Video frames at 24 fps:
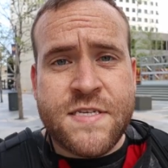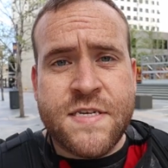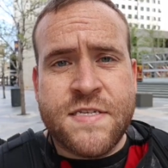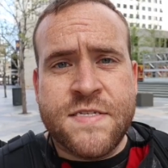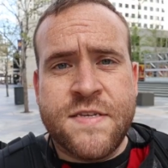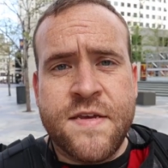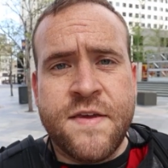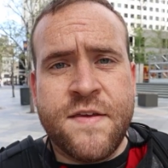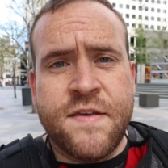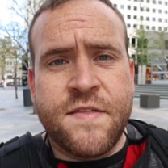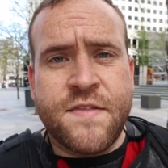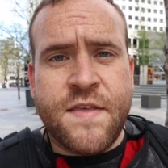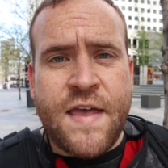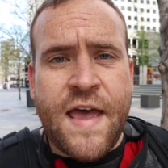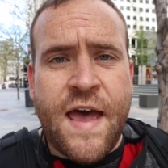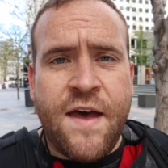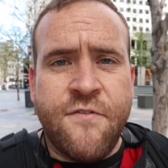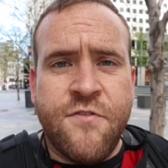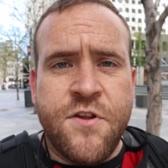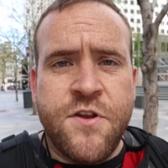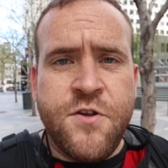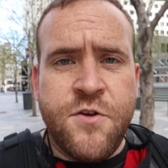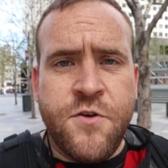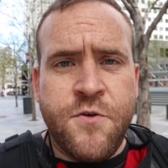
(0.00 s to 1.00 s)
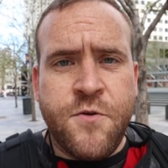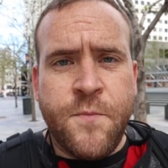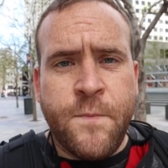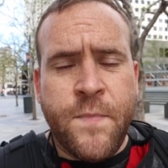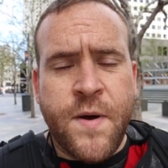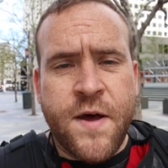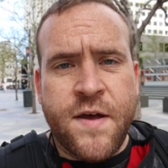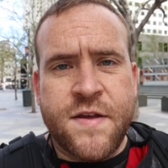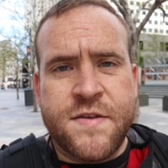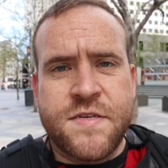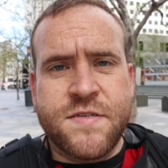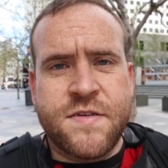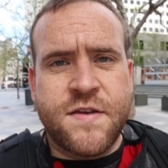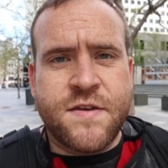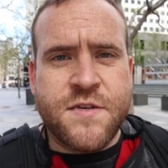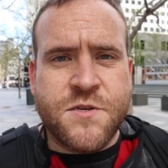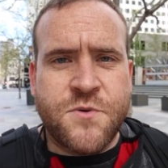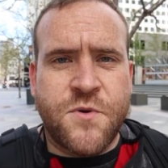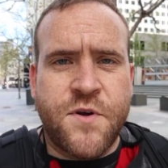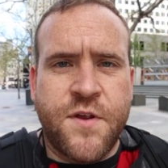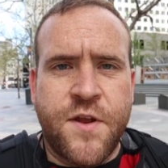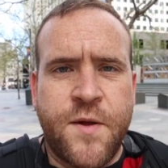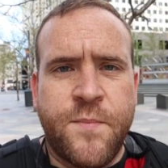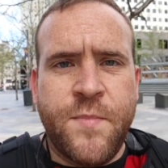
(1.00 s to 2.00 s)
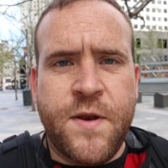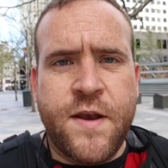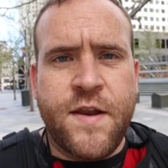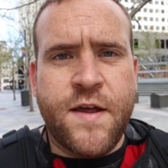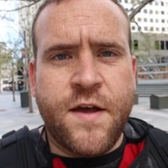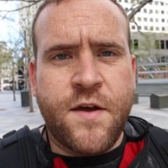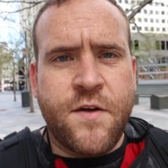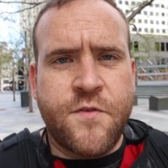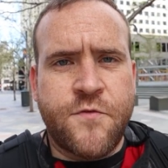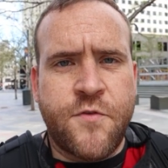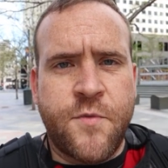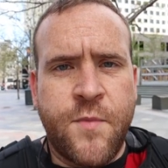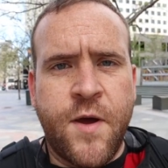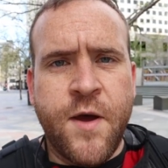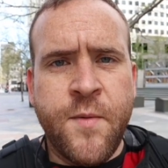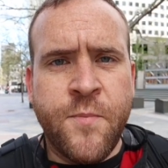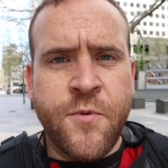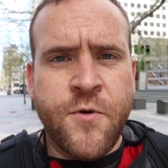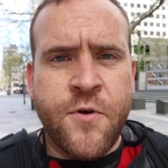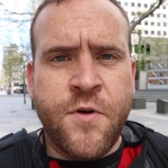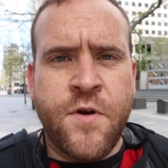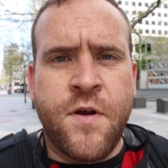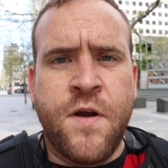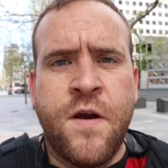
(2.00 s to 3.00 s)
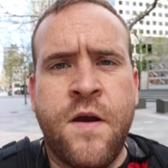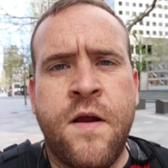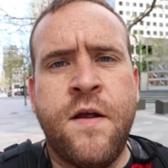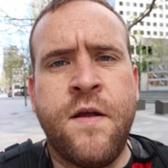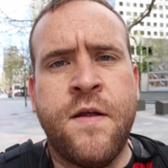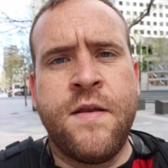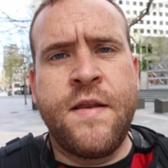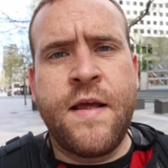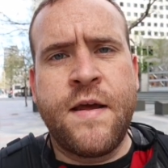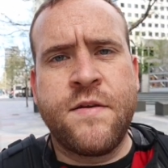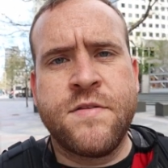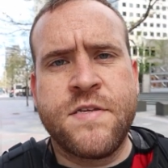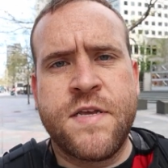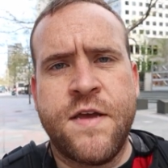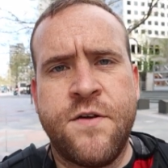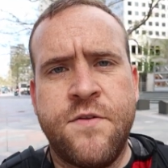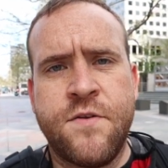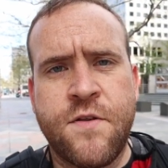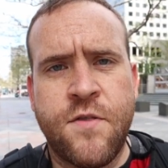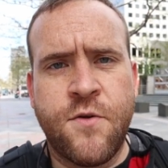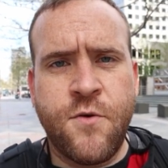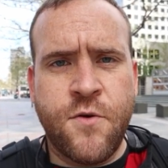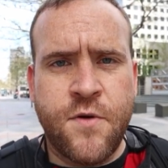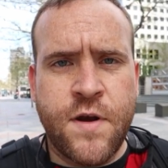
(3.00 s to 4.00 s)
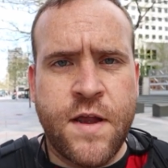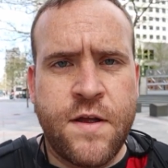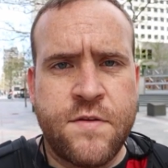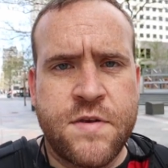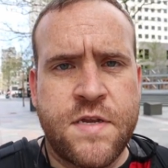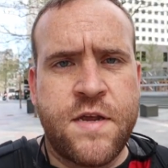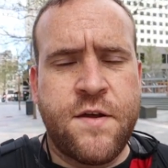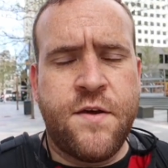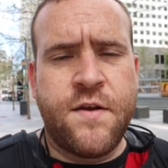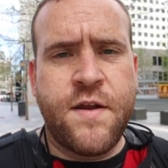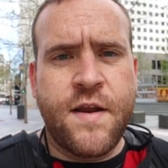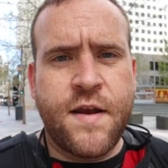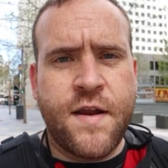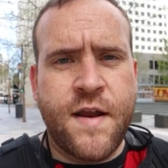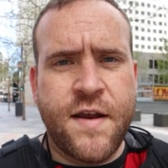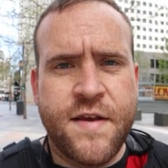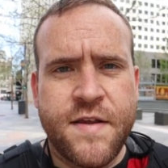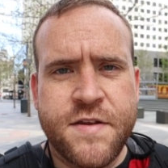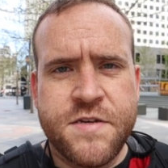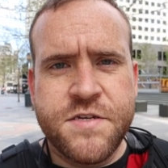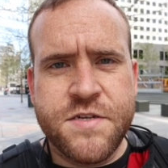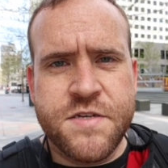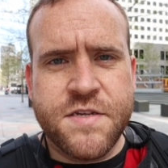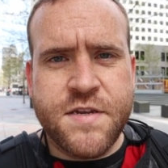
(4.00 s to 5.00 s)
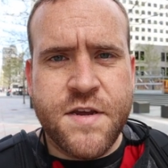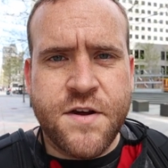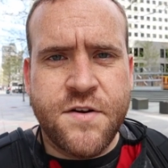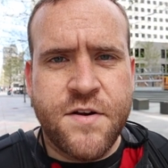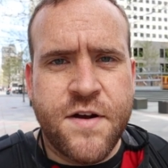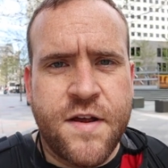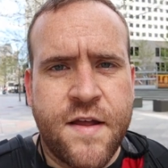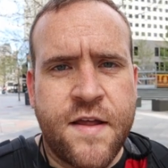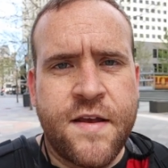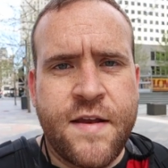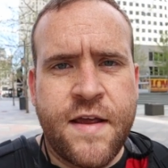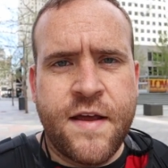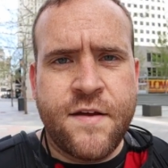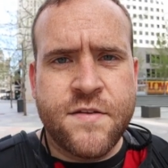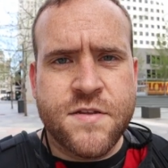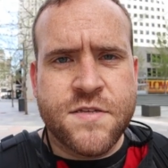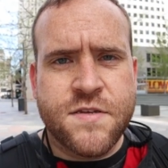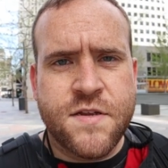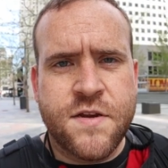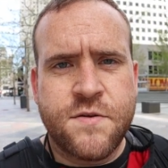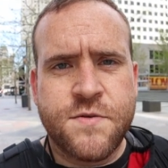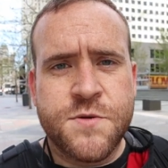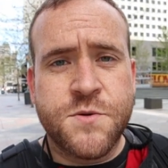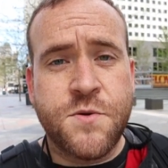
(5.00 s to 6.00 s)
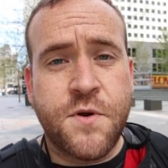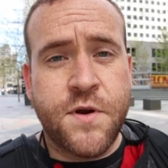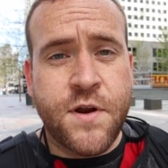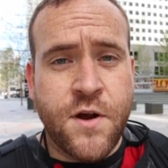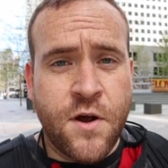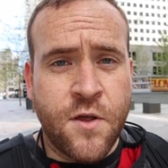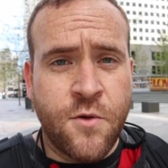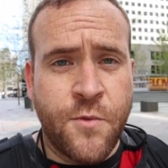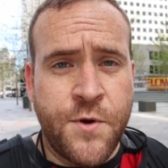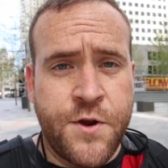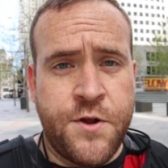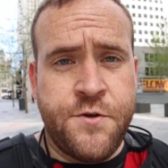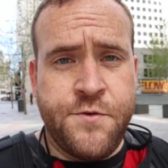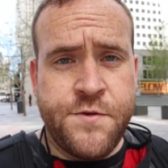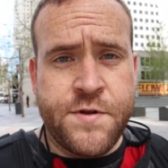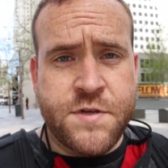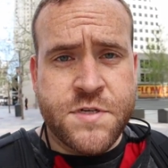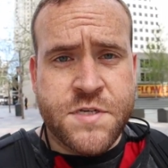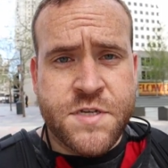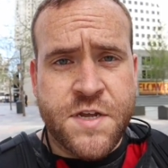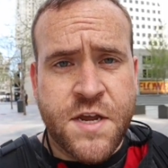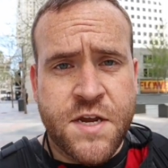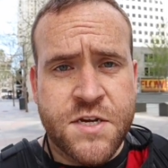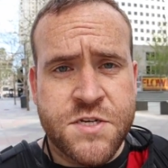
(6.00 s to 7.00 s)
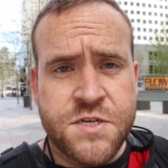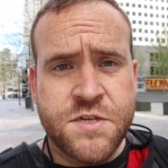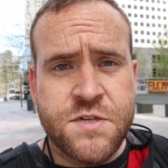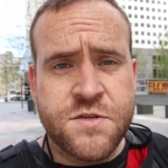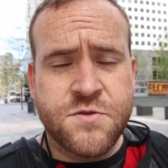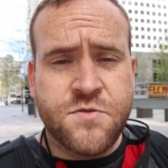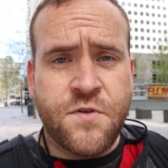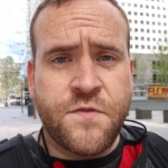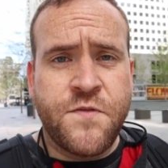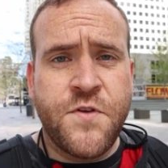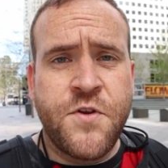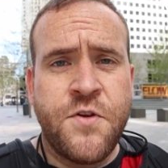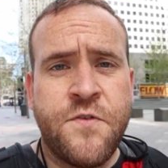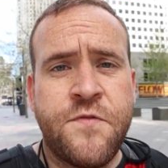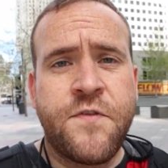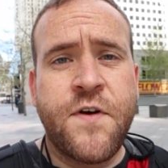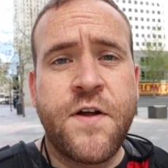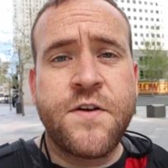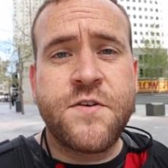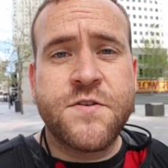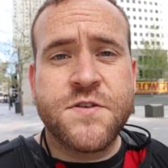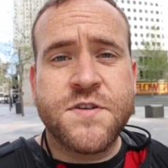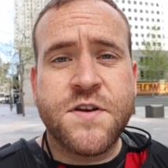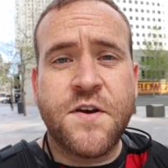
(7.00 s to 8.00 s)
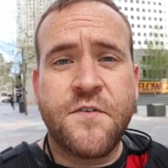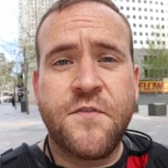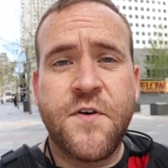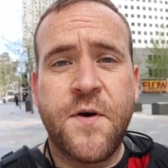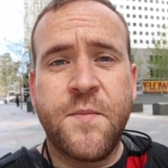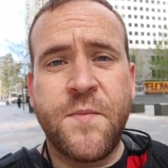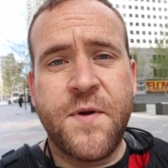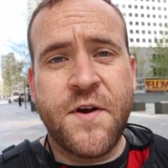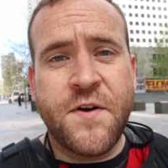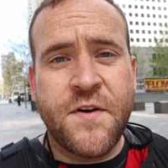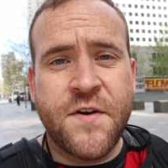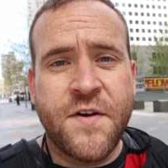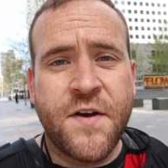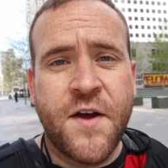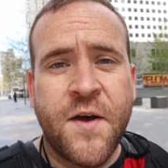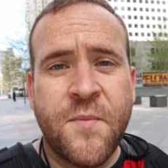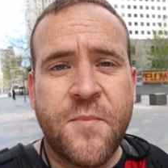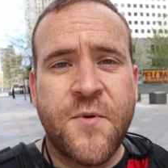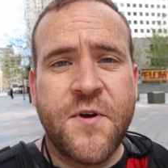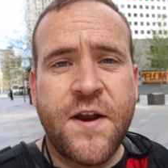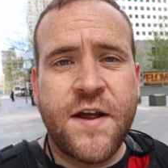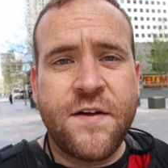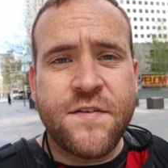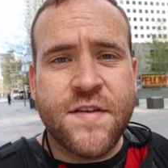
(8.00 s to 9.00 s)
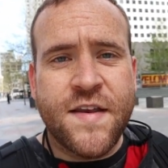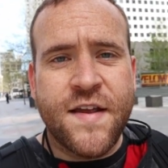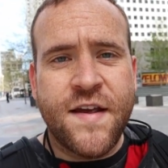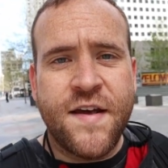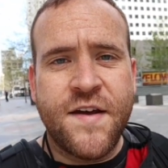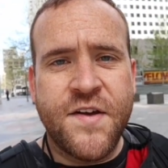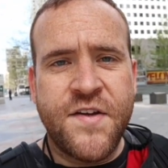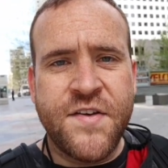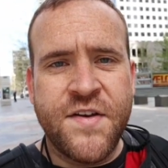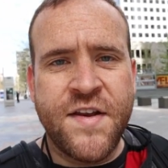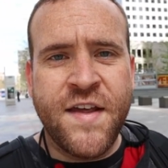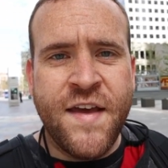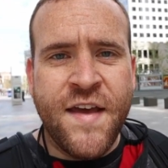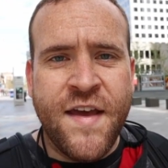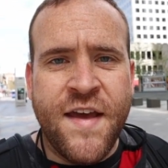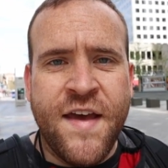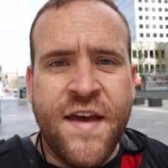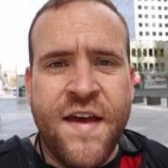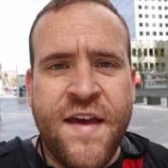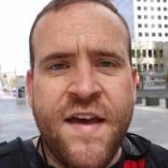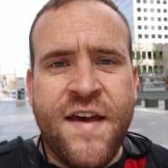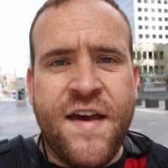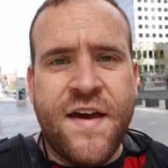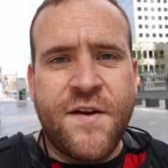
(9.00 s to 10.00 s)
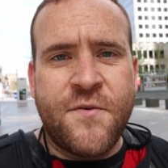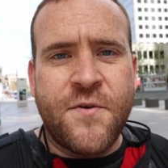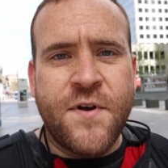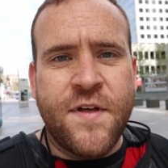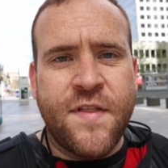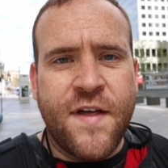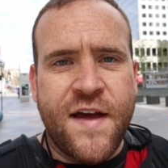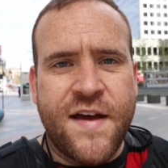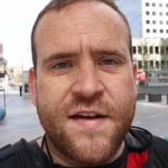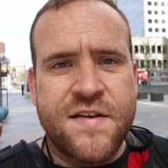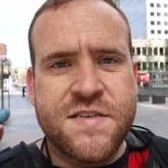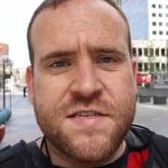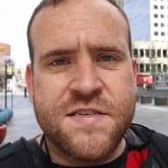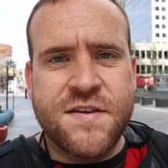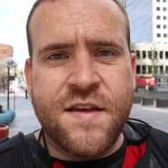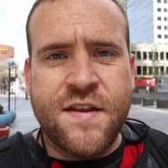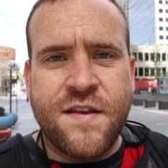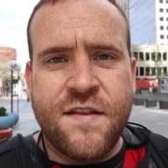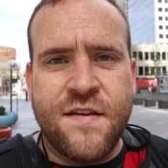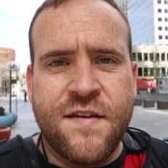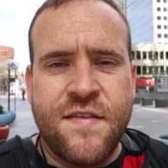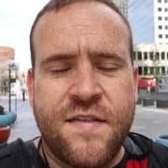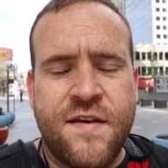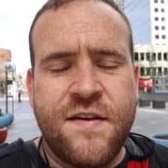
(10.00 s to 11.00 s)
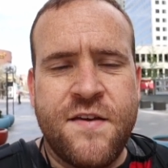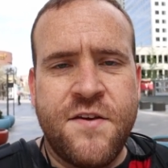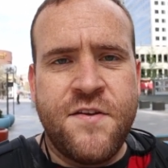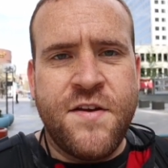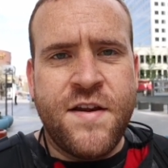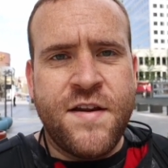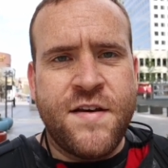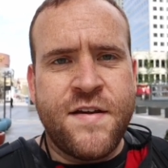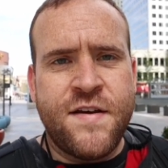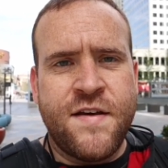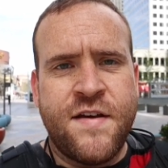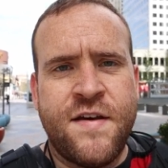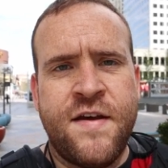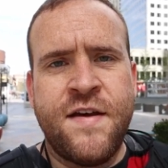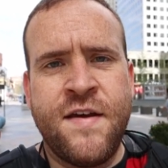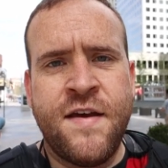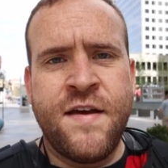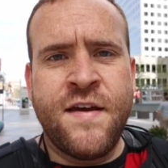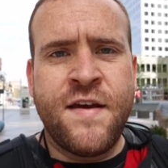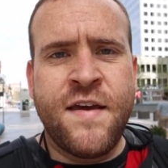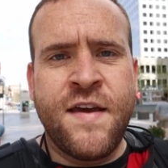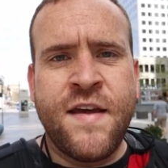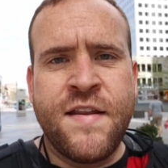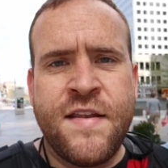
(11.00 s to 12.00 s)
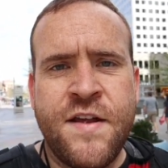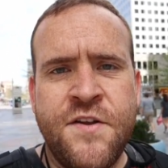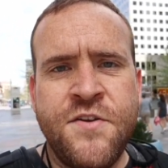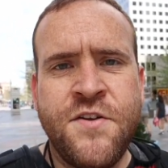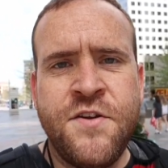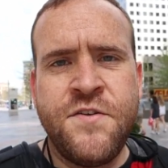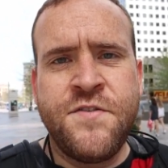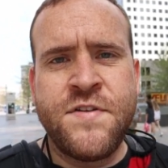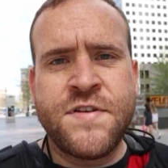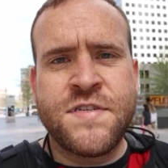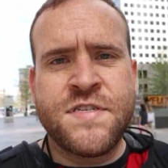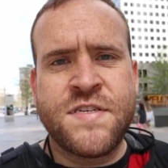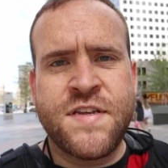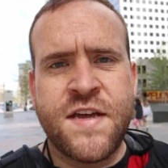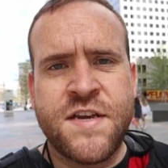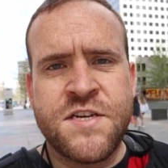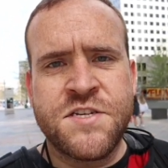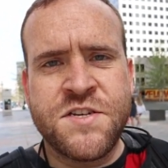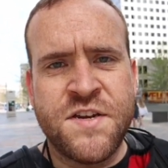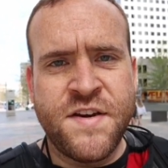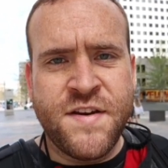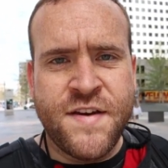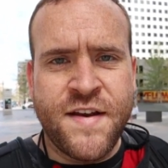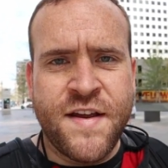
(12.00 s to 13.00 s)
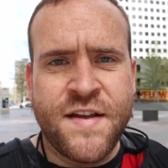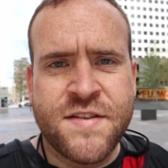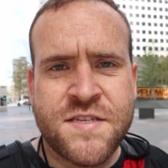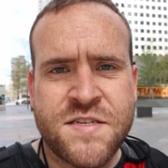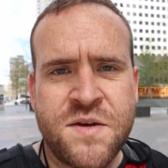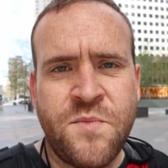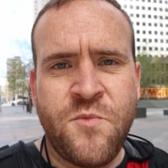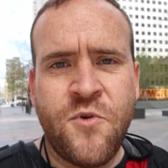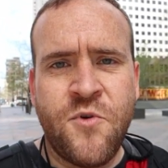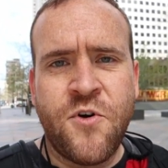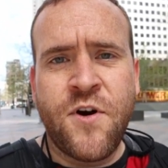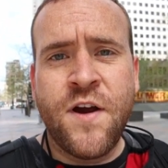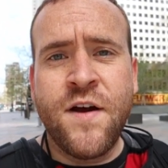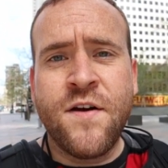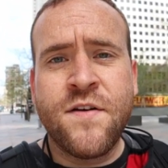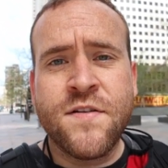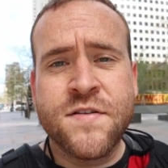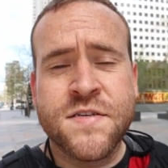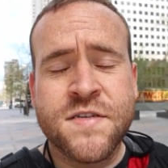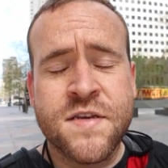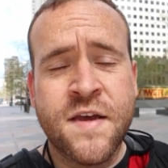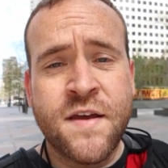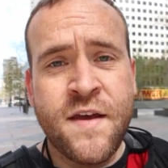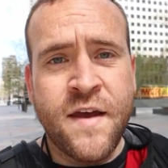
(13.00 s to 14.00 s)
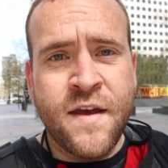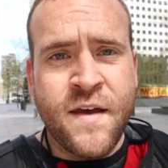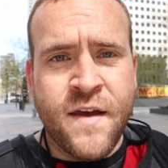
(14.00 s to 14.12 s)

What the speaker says: 16th Avenue bus does run up and down from upper downtown to lower downtown, and I did just hear it announced that it was running all the way to Union Station. So if you do find yourself up here in upper downtown and realize suddenly that you need to get down to Union Station and head somewhere else,